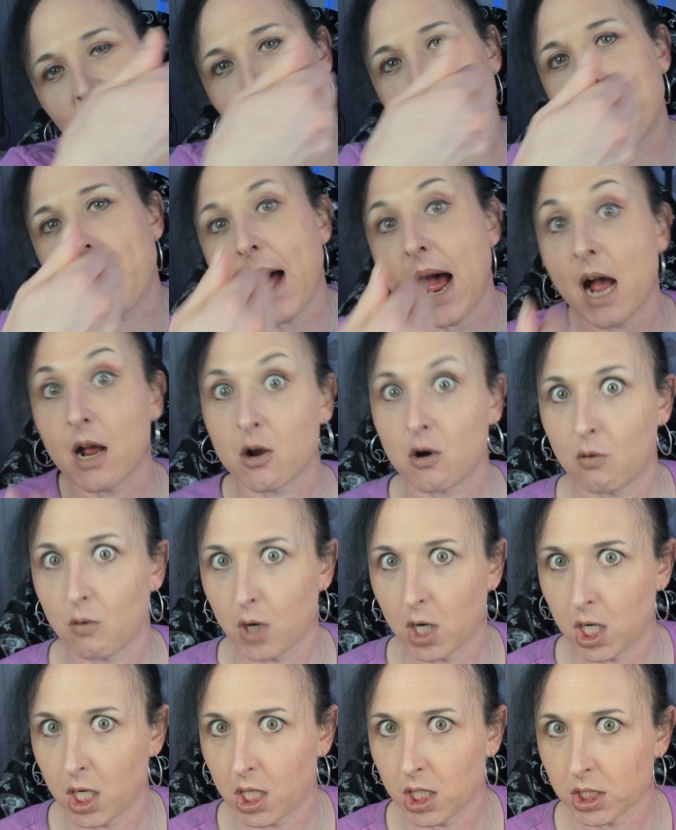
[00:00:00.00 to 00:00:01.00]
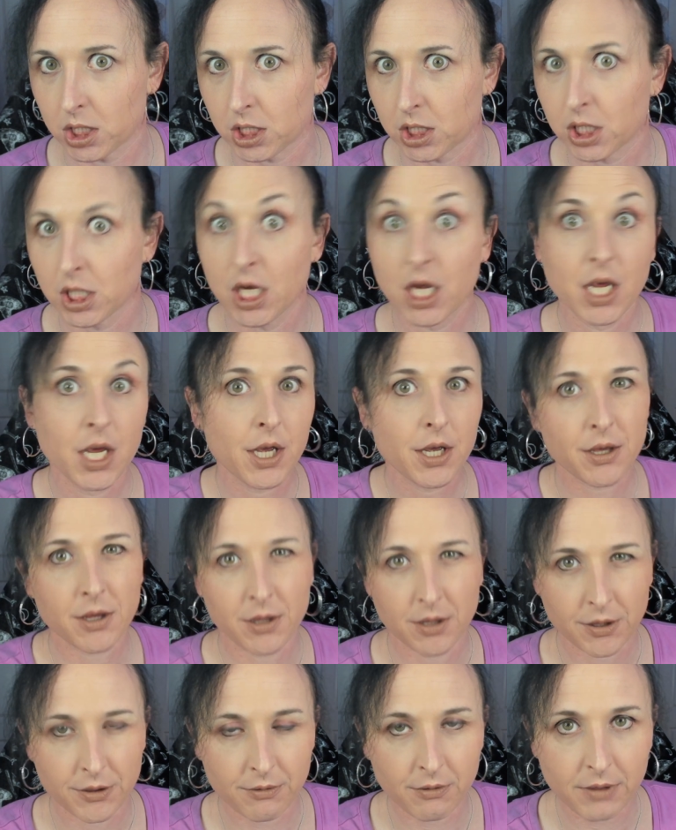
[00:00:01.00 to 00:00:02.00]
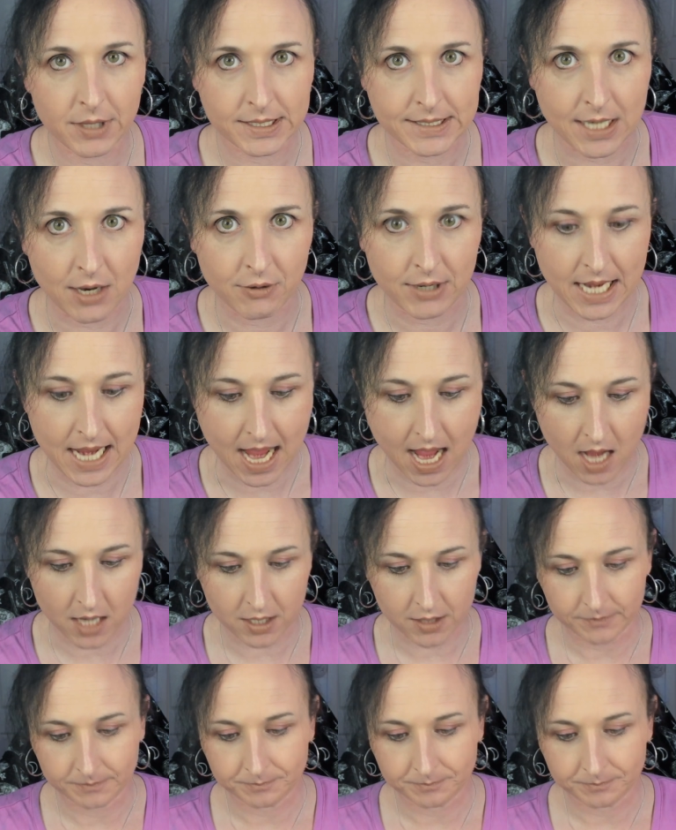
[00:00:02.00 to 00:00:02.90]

backwards through the zodiac.